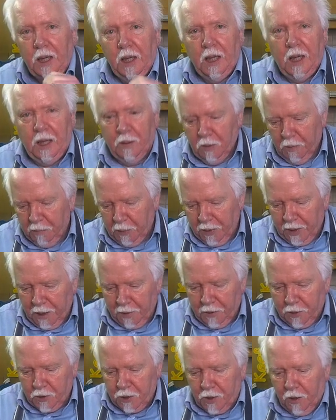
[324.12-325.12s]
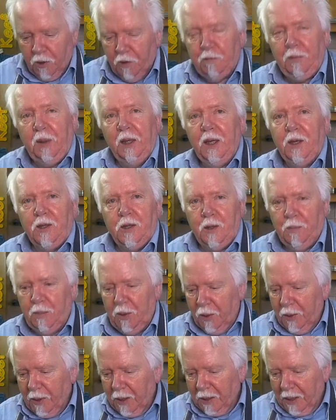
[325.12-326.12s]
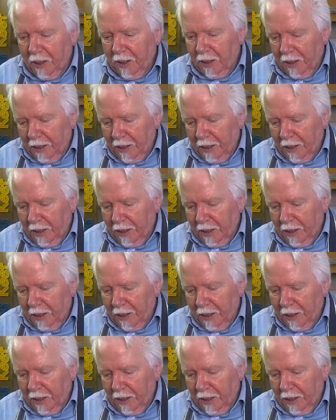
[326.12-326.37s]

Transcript: And we'll put that on the stove, bring it to the boil and